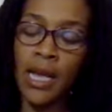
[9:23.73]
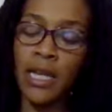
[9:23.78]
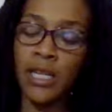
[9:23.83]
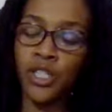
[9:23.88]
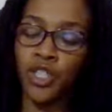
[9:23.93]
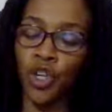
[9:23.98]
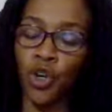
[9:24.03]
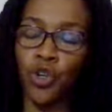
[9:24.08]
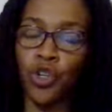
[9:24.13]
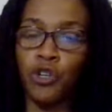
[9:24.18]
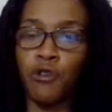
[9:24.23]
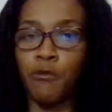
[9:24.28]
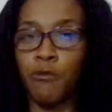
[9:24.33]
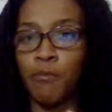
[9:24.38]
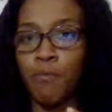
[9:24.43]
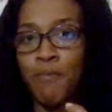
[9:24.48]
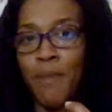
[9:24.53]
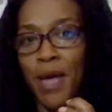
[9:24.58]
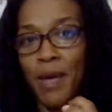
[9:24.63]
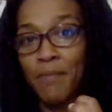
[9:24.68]
So you
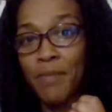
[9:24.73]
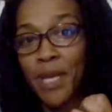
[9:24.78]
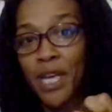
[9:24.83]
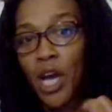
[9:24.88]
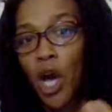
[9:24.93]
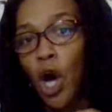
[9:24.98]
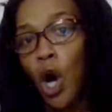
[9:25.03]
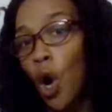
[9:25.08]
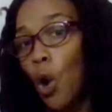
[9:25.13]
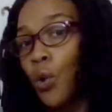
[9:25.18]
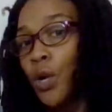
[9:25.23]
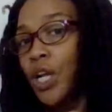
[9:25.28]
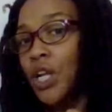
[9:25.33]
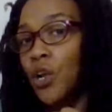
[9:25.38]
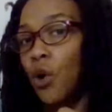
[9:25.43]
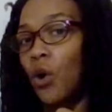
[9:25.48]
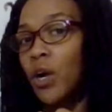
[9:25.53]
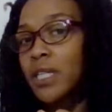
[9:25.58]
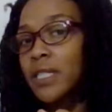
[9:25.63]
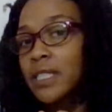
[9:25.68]
may be holding
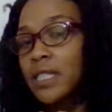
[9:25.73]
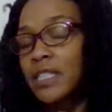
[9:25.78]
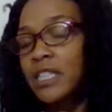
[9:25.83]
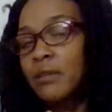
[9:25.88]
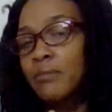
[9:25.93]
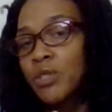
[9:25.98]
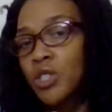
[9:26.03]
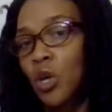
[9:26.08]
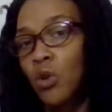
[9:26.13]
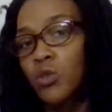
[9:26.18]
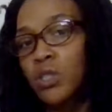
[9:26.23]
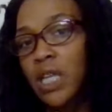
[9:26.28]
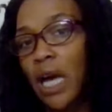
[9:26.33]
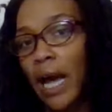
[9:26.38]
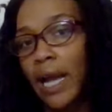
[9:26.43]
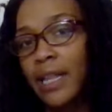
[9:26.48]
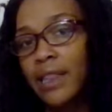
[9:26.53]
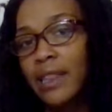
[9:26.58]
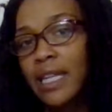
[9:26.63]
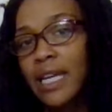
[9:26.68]
on to them so
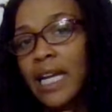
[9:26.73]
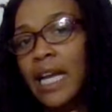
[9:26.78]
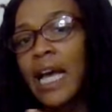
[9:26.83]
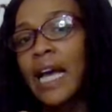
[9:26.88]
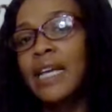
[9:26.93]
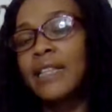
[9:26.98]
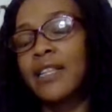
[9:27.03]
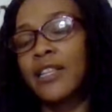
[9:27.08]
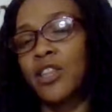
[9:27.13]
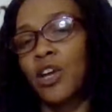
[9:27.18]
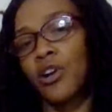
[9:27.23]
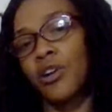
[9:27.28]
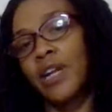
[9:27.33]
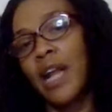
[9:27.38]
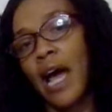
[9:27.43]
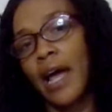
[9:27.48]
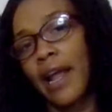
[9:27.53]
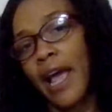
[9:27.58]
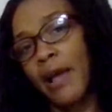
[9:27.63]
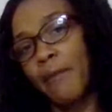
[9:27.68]
tightly that they're
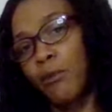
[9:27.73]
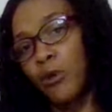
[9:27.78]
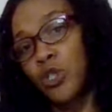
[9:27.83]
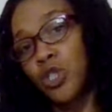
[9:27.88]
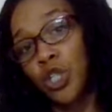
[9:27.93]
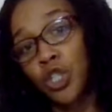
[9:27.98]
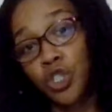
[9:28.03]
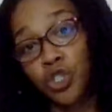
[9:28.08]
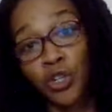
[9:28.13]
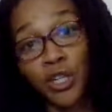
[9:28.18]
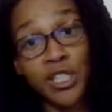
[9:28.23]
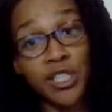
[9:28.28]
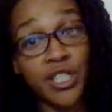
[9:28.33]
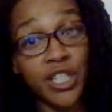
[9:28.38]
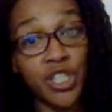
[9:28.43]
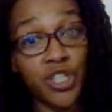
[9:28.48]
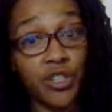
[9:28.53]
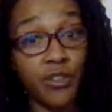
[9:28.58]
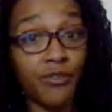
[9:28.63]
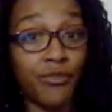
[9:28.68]
not able to
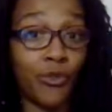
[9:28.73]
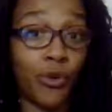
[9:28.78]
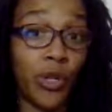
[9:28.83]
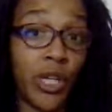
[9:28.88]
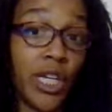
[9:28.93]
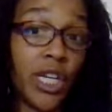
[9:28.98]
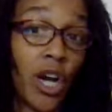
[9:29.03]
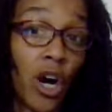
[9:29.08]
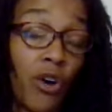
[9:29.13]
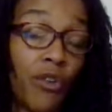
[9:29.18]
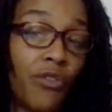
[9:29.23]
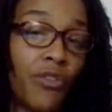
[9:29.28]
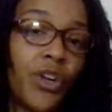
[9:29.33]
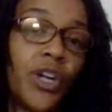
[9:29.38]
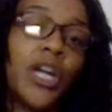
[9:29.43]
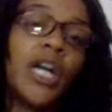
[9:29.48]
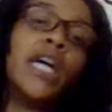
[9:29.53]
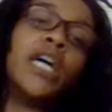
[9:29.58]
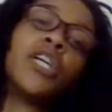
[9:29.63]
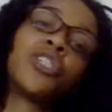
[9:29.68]
transition fully
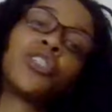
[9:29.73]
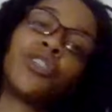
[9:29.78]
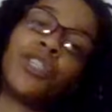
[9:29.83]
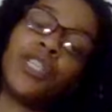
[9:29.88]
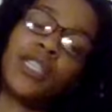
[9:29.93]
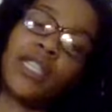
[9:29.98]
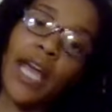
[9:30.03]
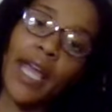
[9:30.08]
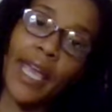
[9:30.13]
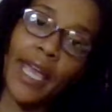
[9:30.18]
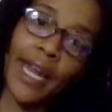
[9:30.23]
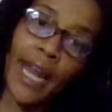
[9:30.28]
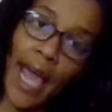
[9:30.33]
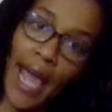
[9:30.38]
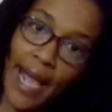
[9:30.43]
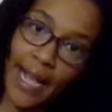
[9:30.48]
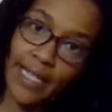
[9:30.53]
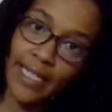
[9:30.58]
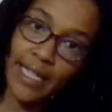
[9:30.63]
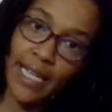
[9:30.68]
over so that they can
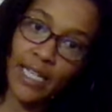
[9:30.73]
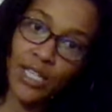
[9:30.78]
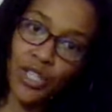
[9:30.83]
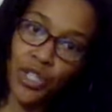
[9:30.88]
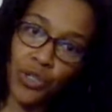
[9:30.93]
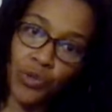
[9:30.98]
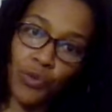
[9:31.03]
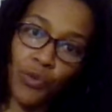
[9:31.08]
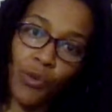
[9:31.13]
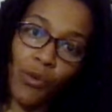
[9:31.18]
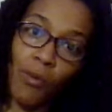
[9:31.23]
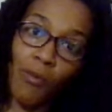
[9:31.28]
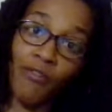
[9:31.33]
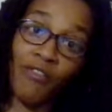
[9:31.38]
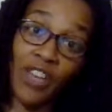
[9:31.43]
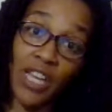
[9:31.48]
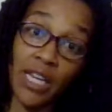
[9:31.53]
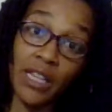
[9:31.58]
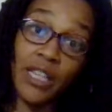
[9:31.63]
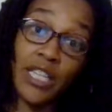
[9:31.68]
access you
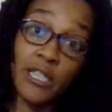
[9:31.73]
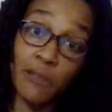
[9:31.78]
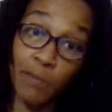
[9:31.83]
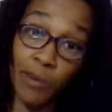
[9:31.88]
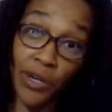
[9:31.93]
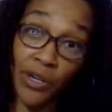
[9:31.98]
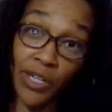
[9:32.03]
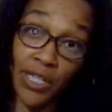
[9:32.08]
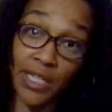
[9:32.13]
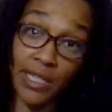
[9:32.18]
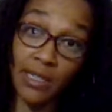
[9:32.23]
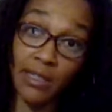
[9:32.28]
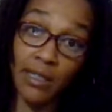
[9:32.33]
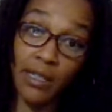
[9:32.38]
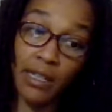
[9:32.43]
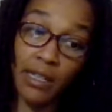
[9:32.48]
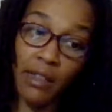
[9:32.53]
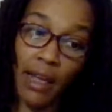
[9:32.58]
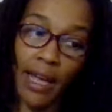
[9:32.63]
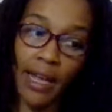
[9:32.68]
via the spirit.
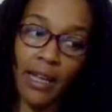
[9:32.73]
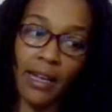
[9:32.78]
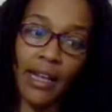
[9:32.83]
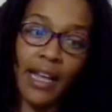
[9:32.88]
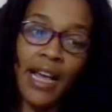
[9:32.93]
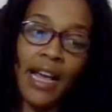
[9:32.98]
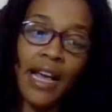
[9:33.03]
Like,